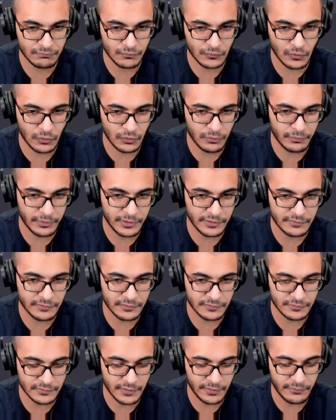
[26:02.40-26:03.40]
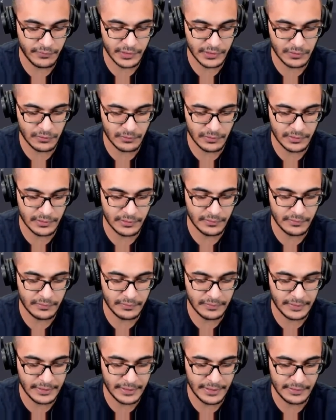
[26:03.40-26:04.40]
or we can just say
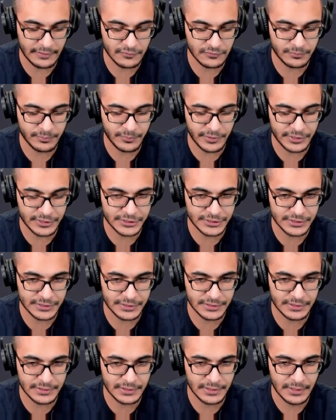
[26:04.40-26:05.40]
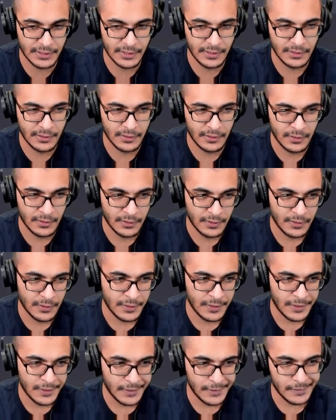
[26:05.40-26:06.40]
regular expression,
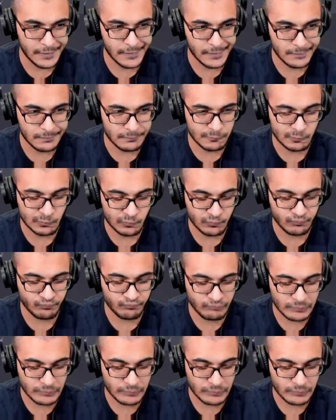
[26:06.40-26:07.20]
filter